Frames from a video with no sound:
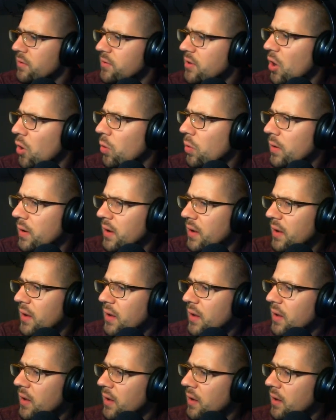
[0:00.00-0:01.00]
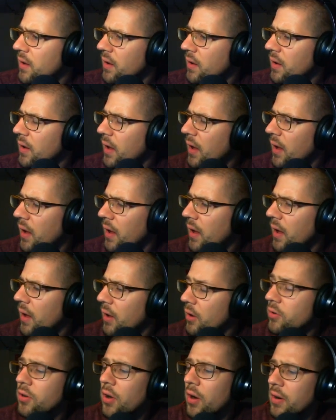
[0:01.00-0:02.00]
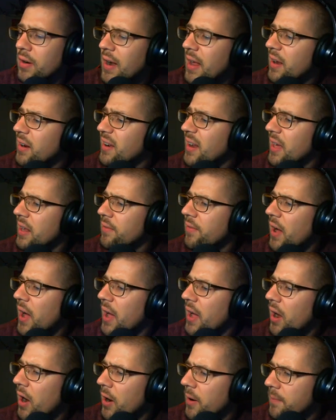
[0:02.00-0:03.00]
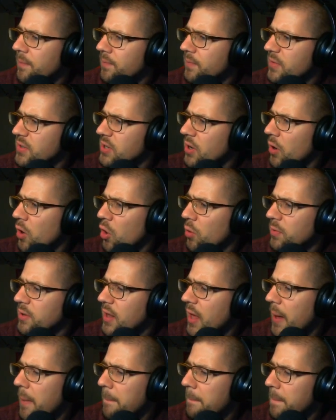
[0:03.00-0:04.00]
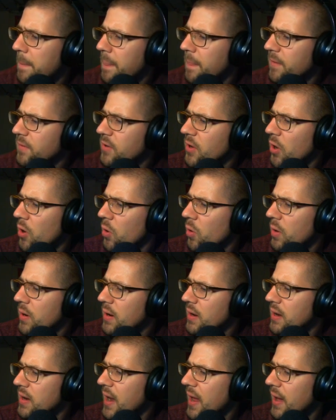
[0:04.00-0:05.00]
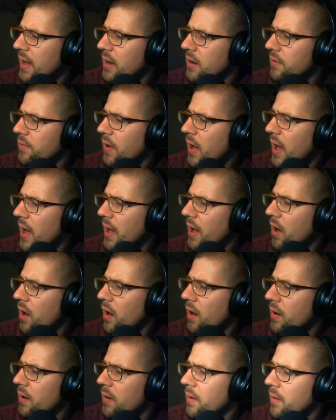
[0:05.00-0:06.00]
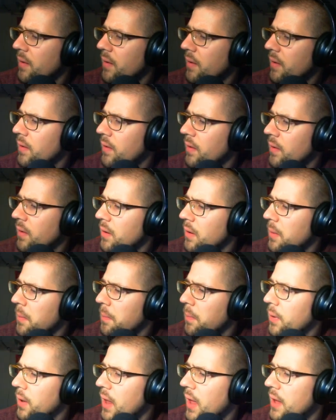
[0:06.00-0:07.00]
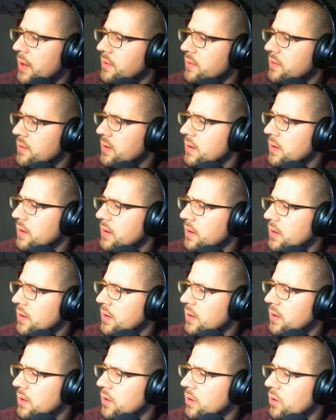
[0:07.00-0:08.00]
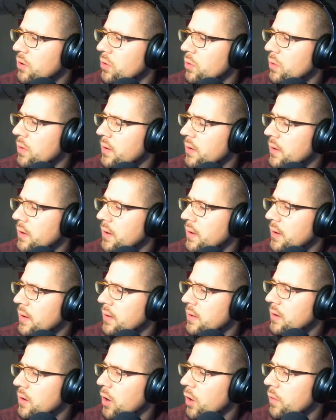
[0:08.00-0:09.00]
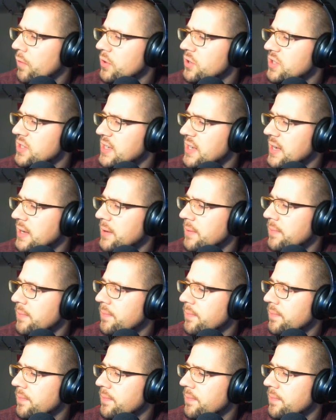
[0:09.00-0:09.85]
So, uh, or sorry, ne negative IR, so Ohm's law. So negative IR plus Q over C